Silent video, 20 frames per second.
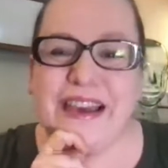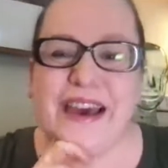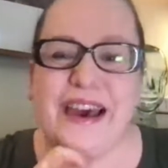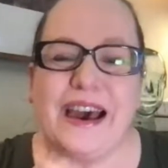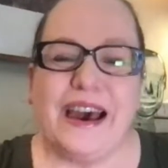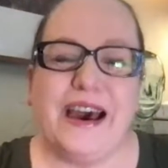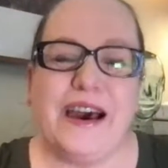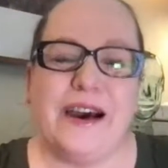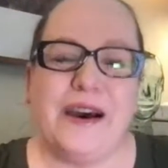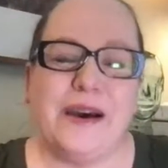
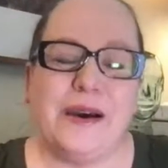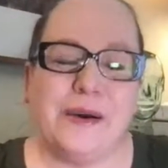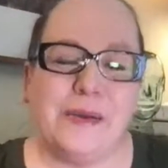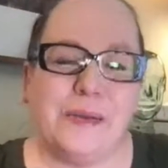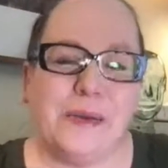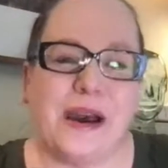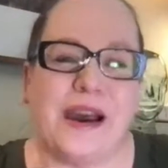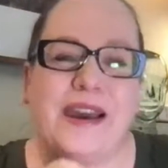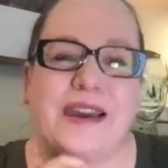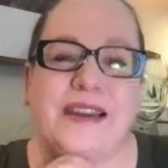
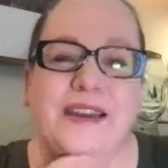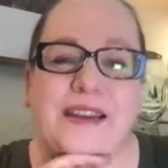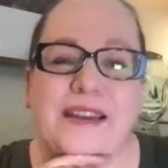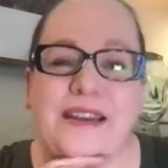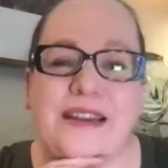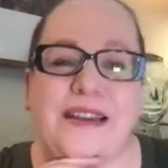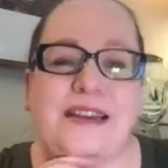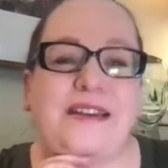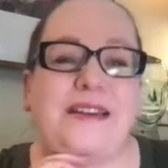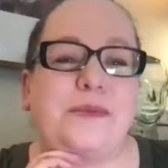I could
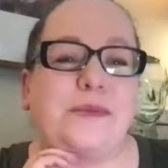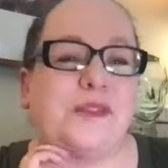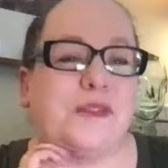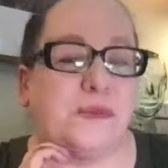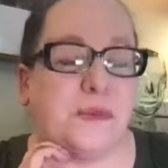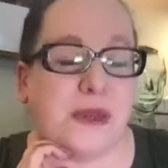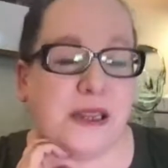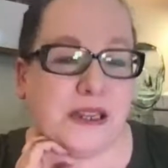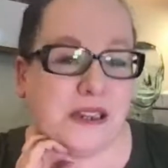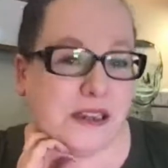end up
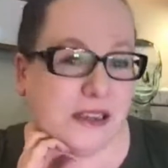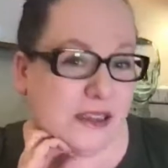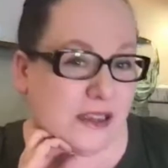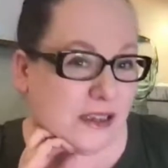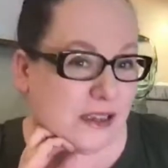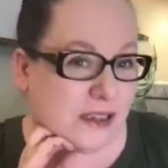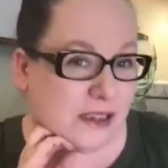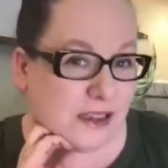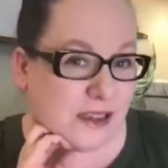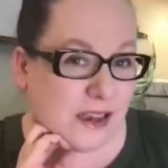spending